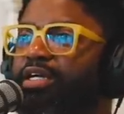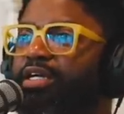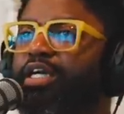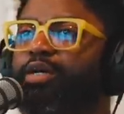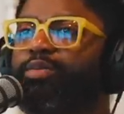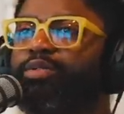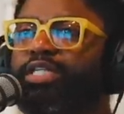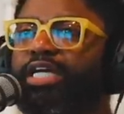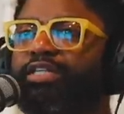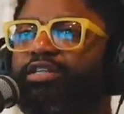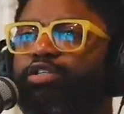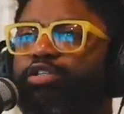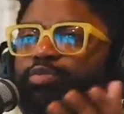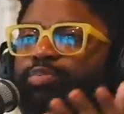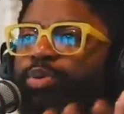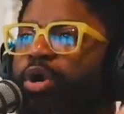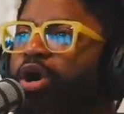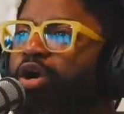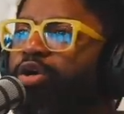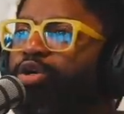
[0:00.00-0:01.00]
It was like this
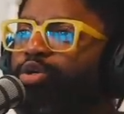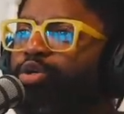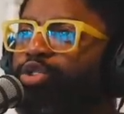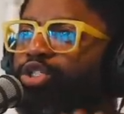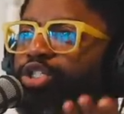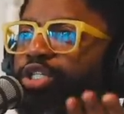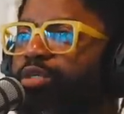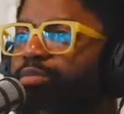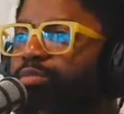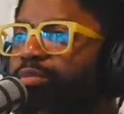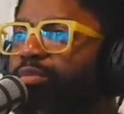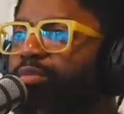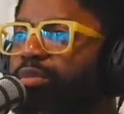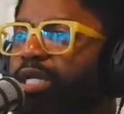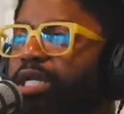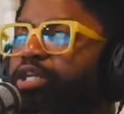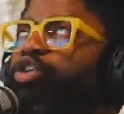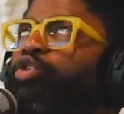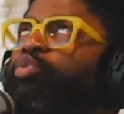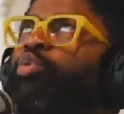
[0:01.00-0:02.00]
partnership.
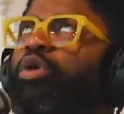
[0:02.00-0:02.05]
Like you